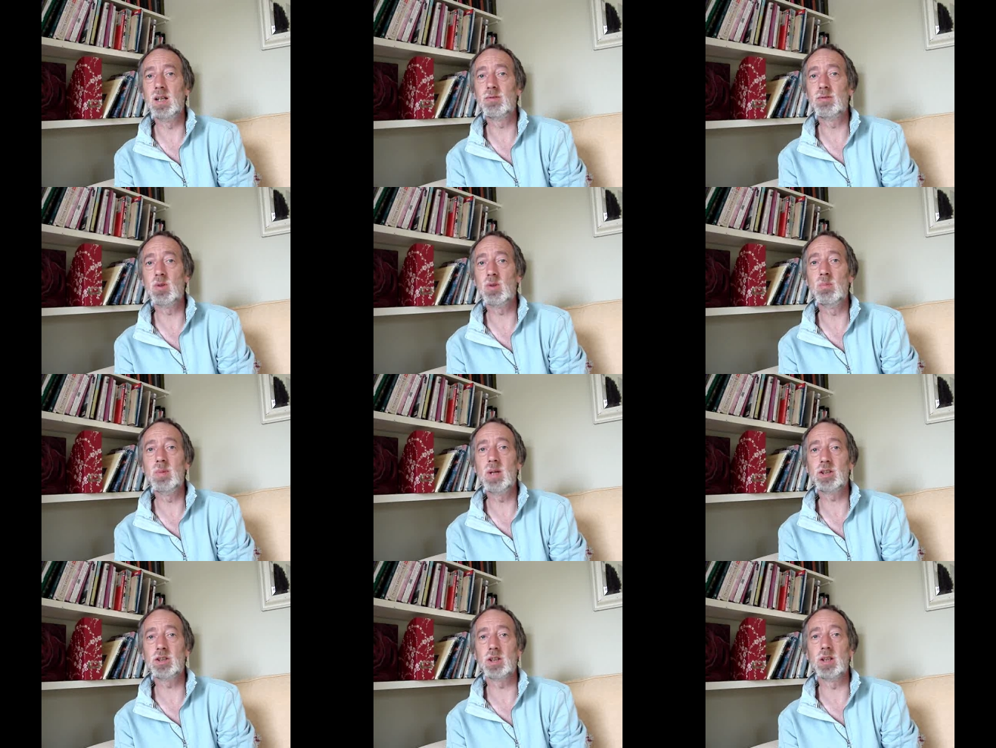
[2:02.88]
in full
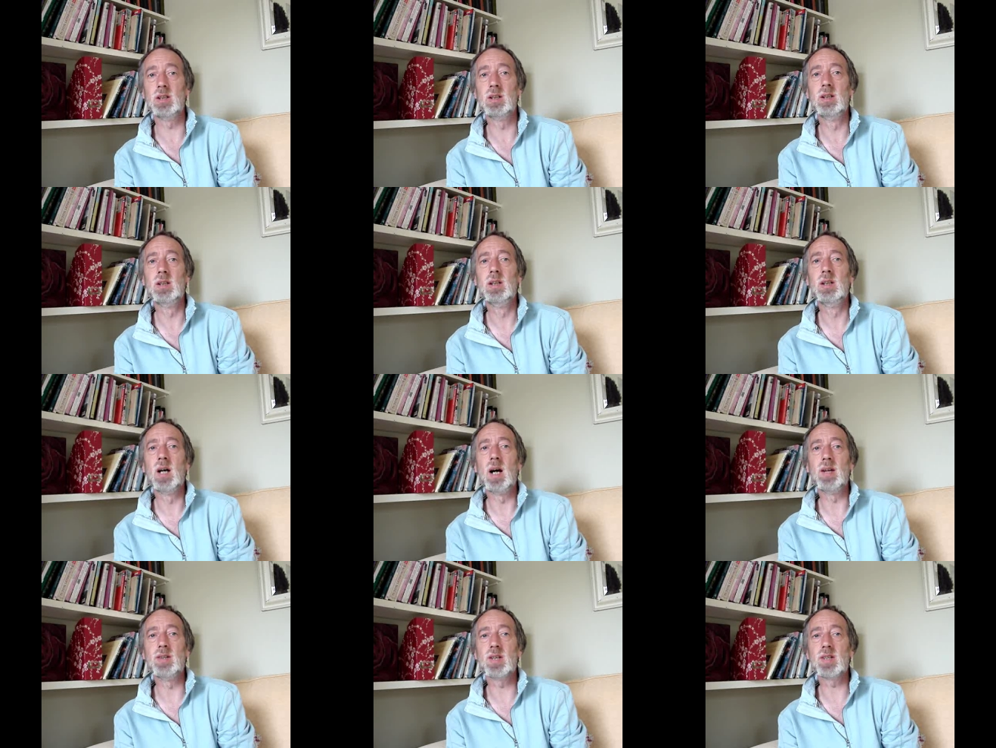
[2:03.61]
measure
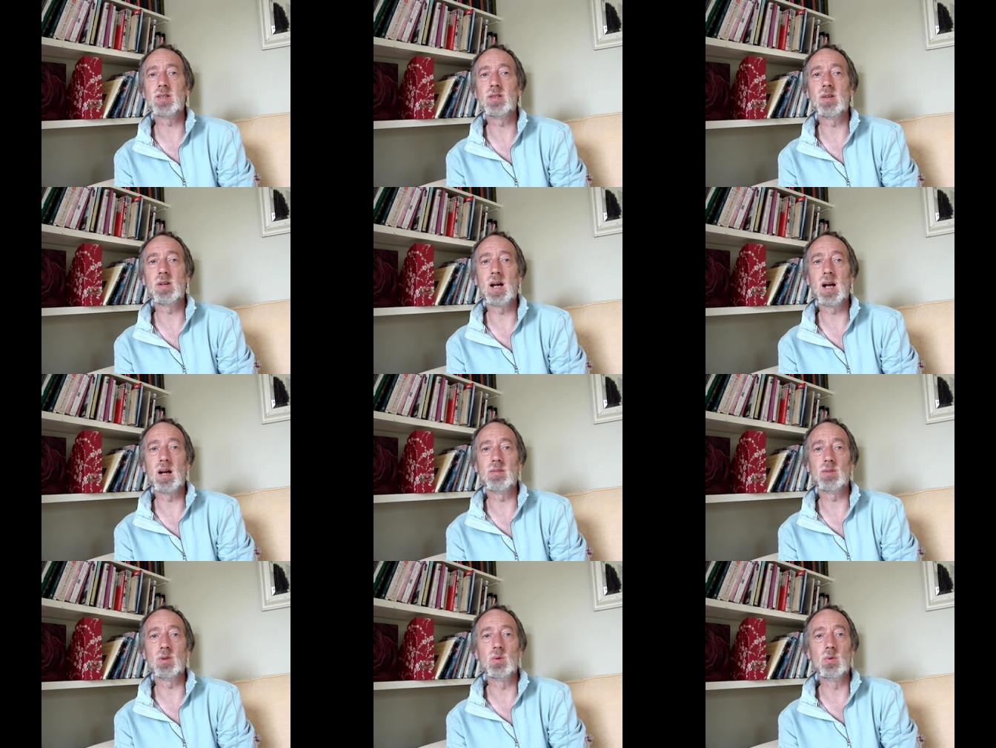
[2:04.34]
and does not
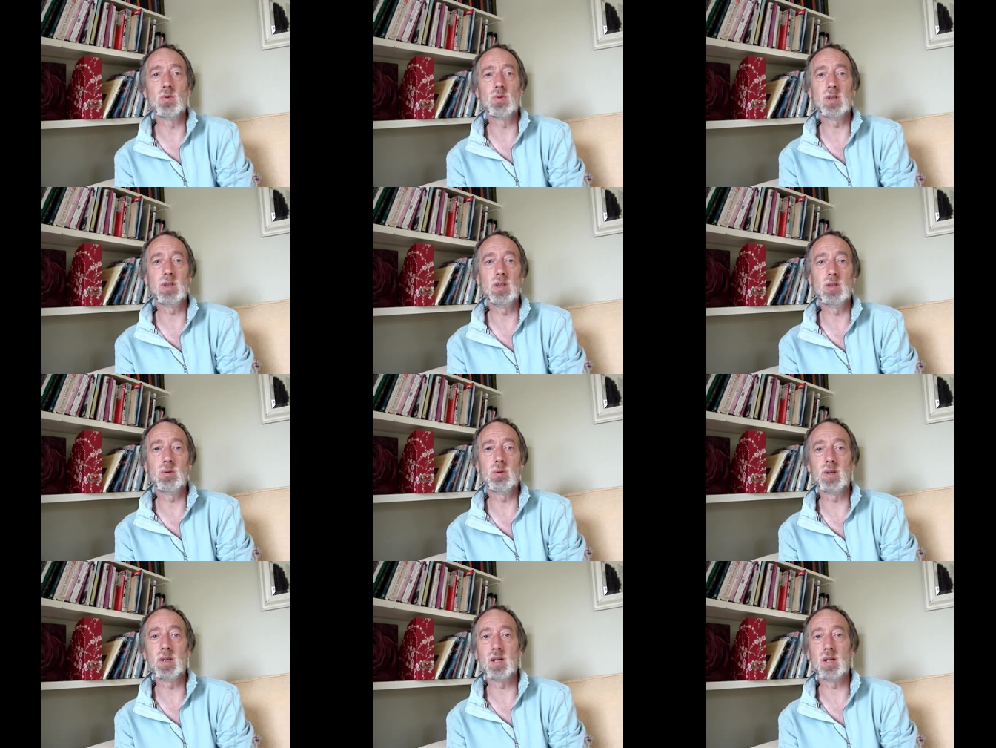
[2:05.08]
have all that
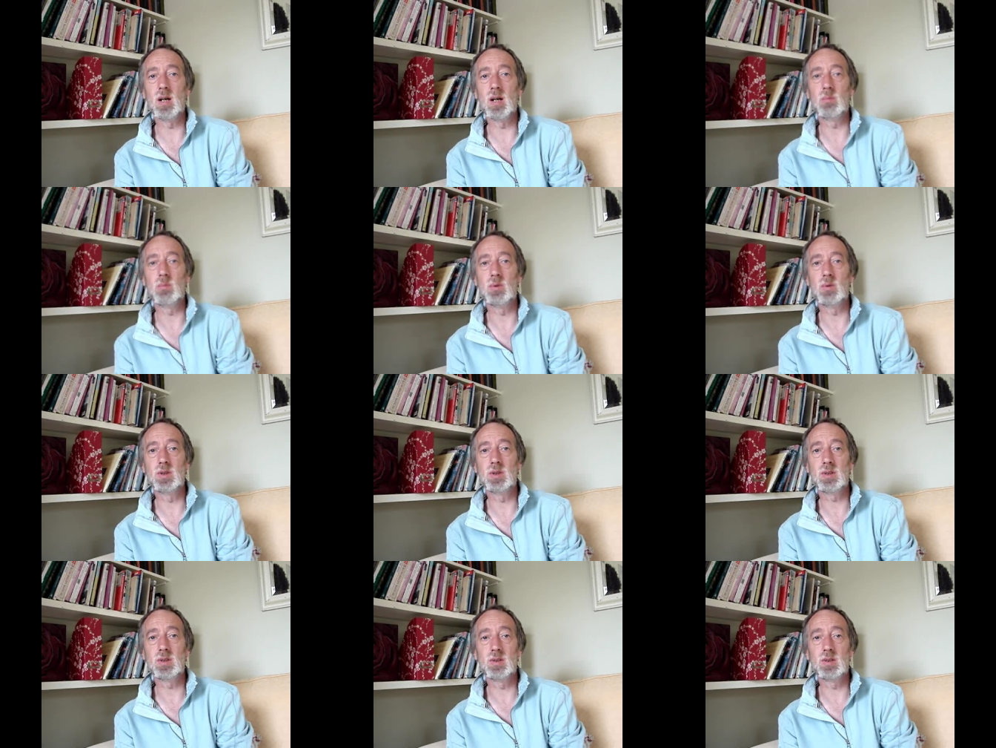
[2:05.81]
you and I
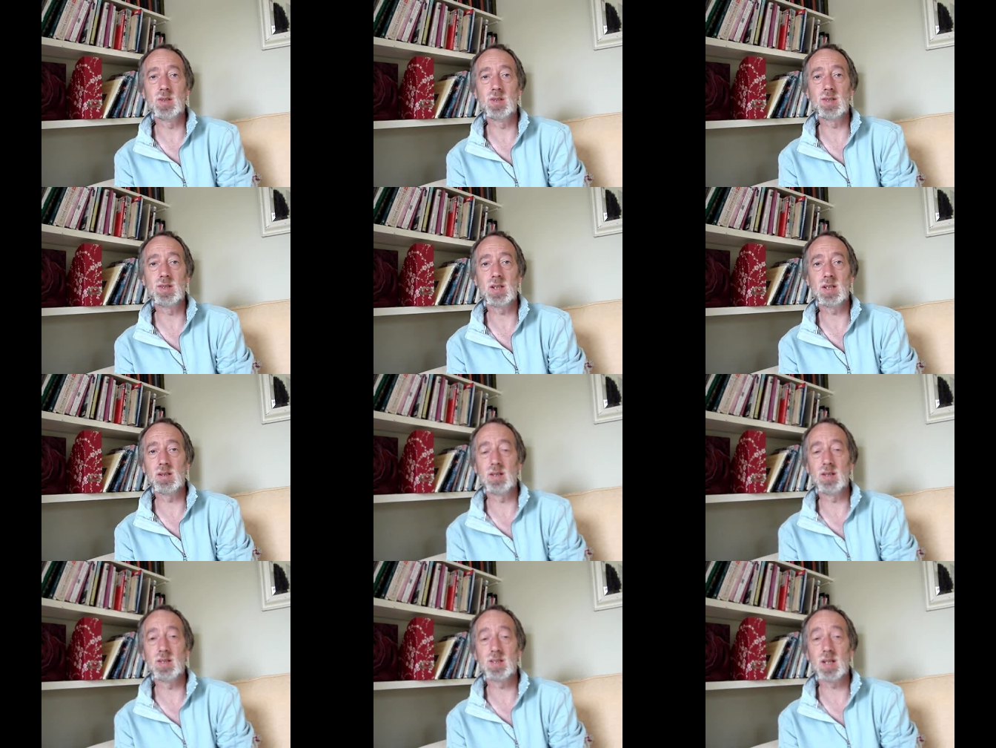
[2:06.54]
would
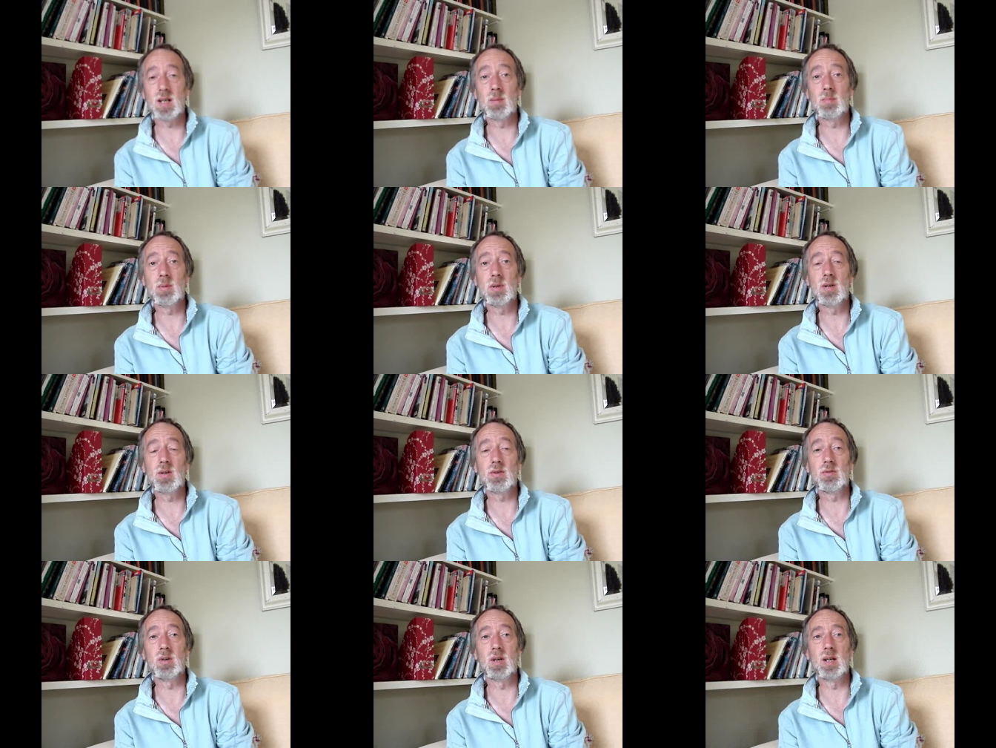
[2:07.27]
consider as our
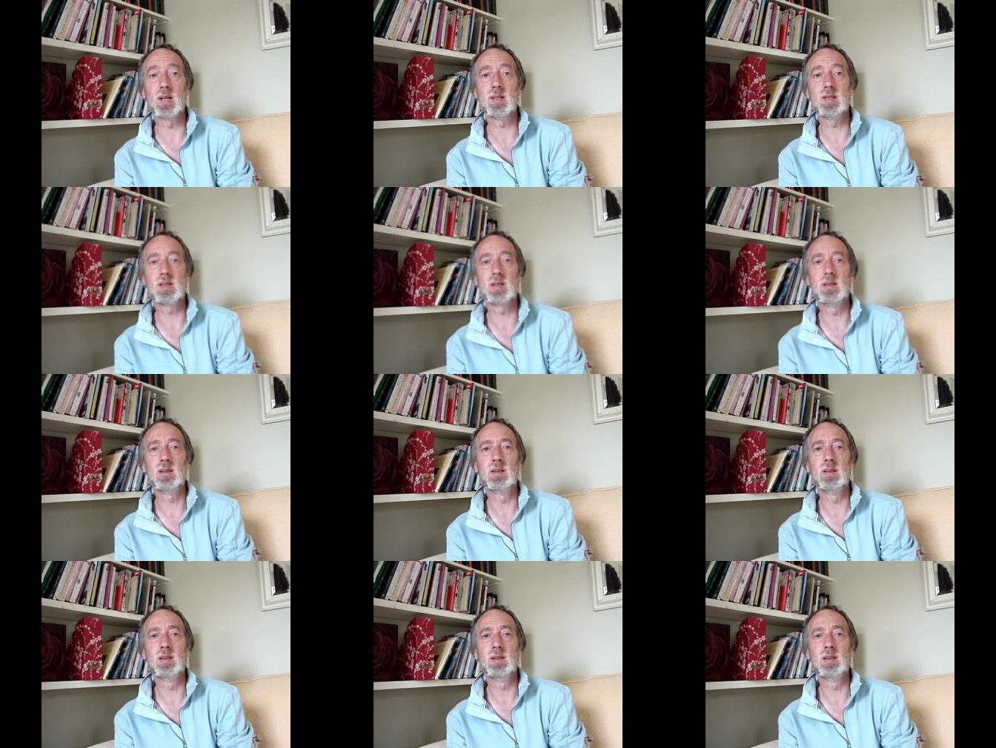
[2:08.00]
birthright.